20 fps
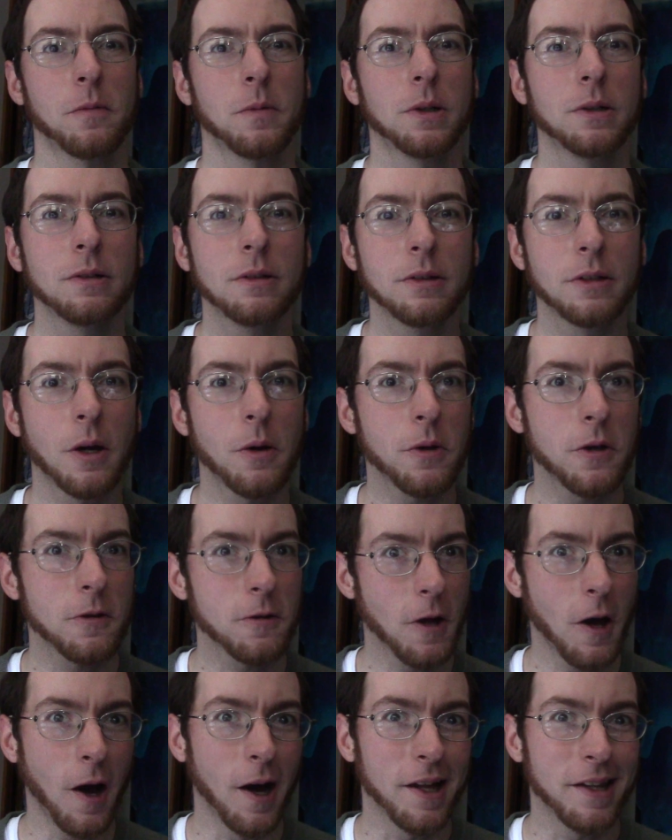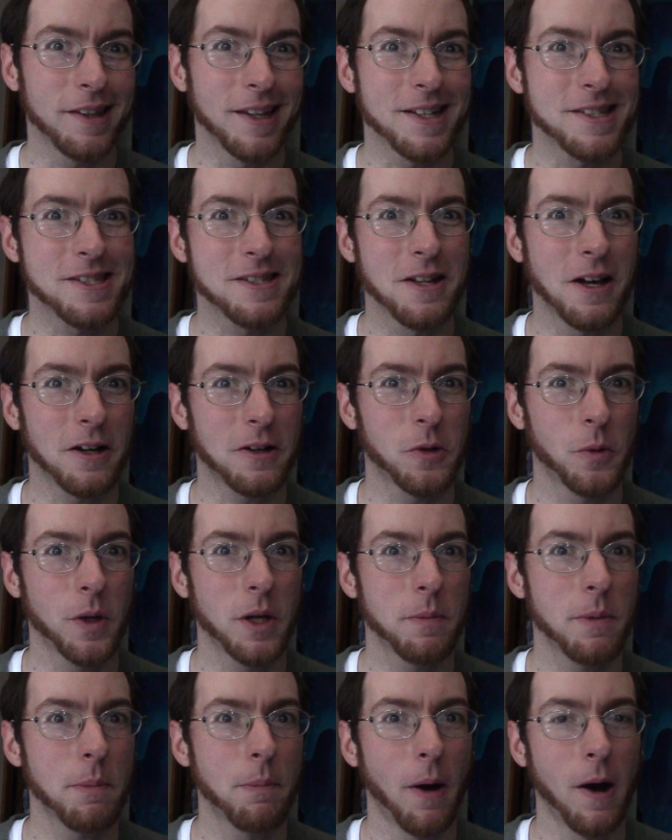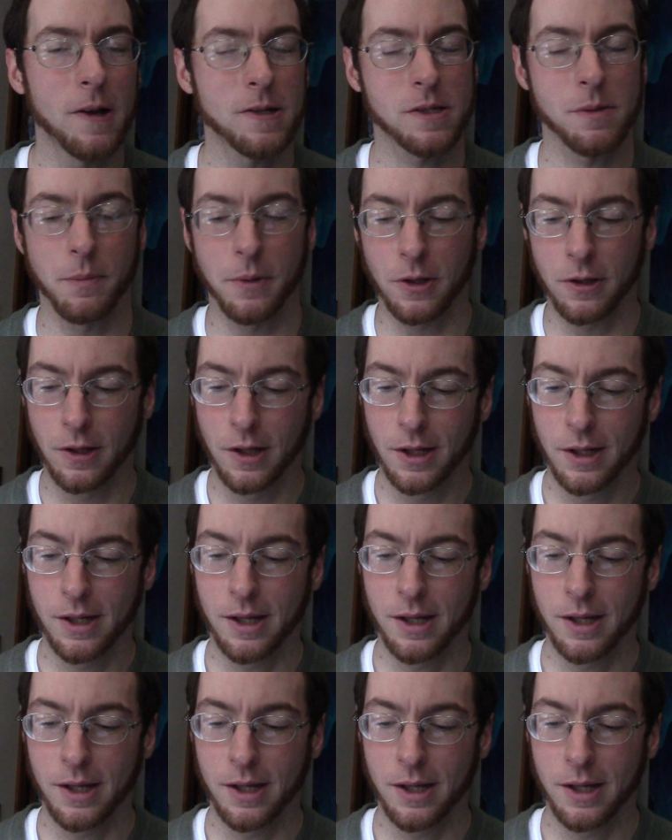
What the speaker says: Well, no, you're not. That's not going to be possible.